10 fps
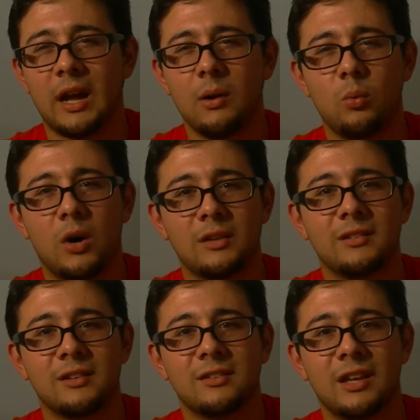I want
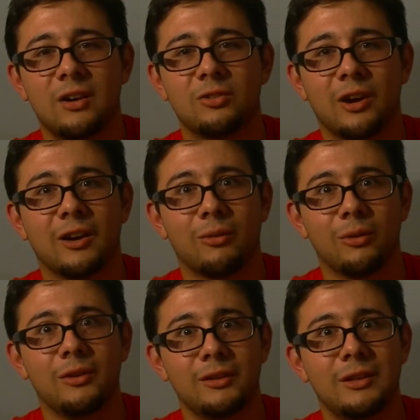this soundtrack
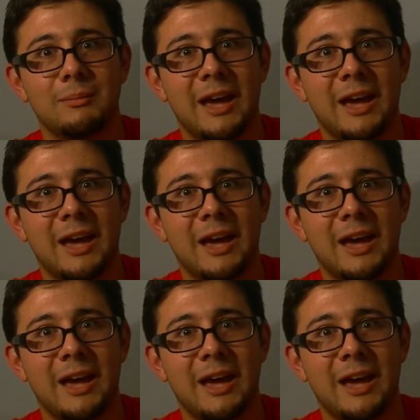really